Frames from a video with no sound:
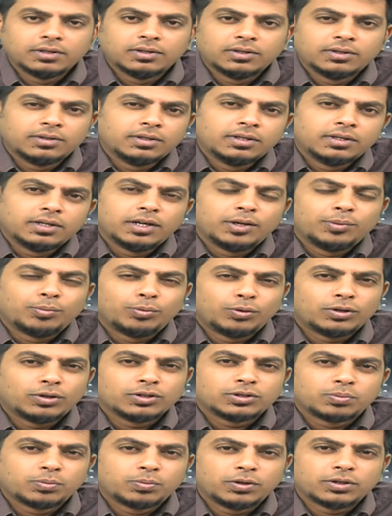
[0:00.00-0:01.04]
In most
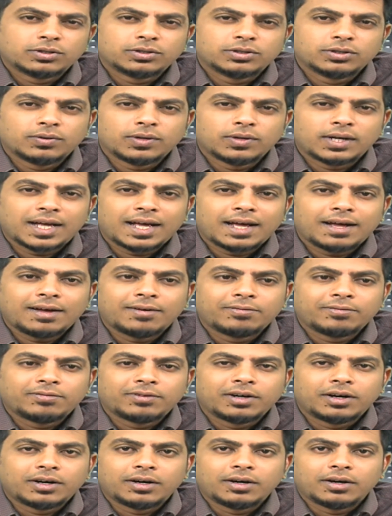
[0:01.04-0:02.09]
books, you will have
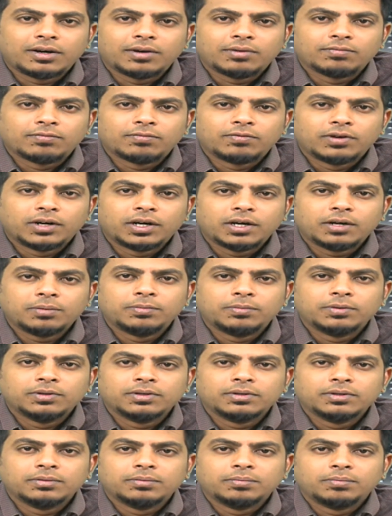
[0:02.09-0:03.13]
verb
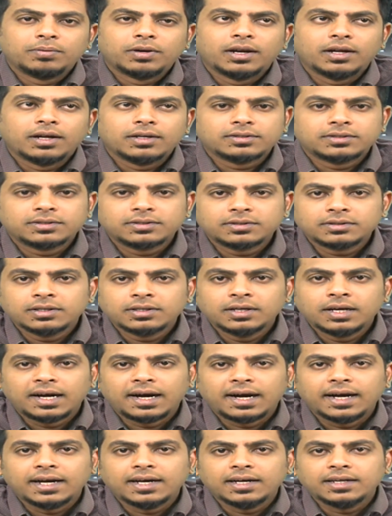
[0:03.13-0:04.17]
plus
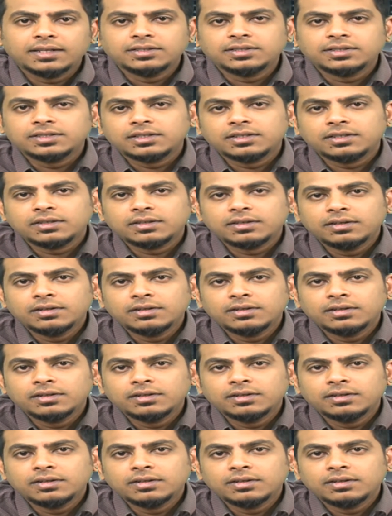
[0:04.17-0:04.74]
ing,